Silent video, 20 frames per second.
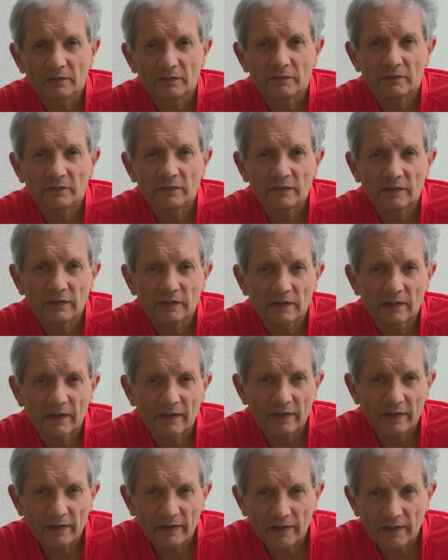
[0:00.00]
the
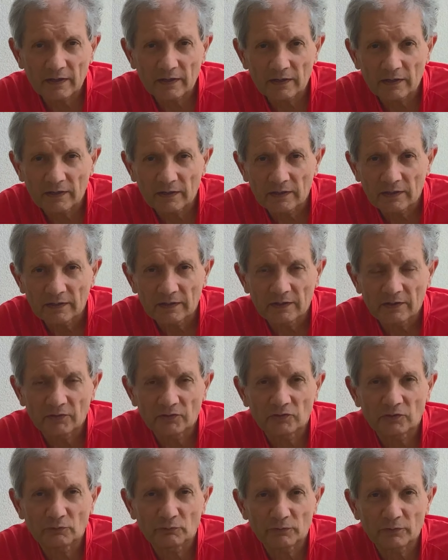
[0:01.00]
air is
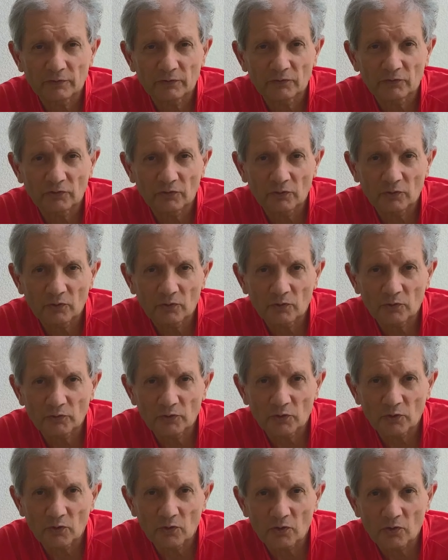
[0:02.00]
different, so
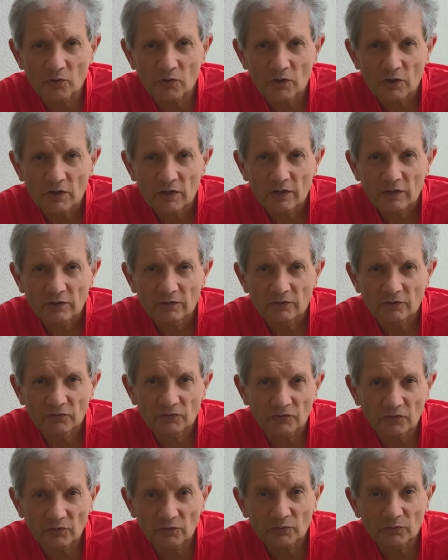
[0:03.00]
your
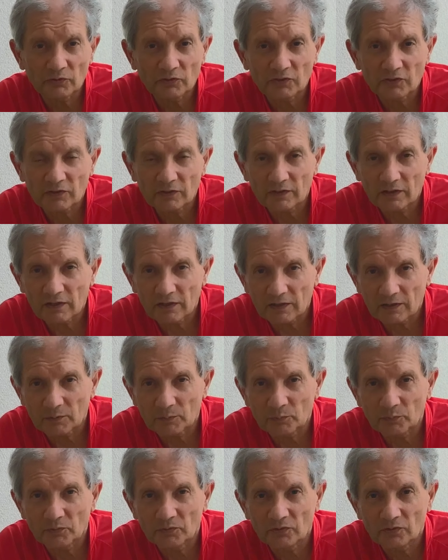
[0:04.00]
distance for certain
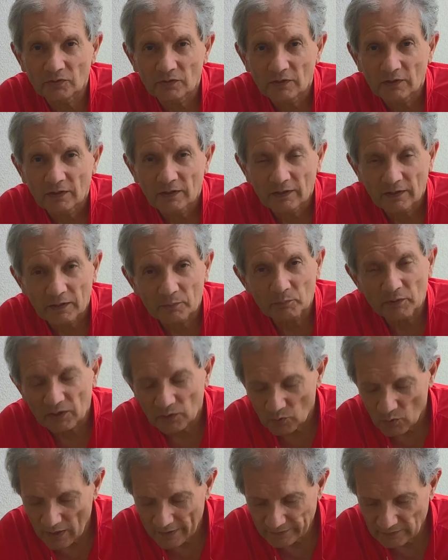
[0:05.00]
clubs can be
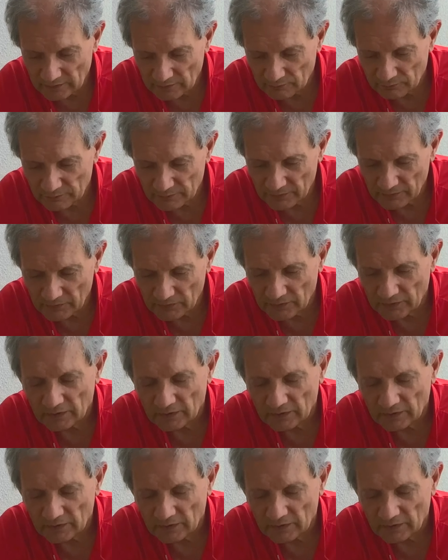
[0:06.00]
quite different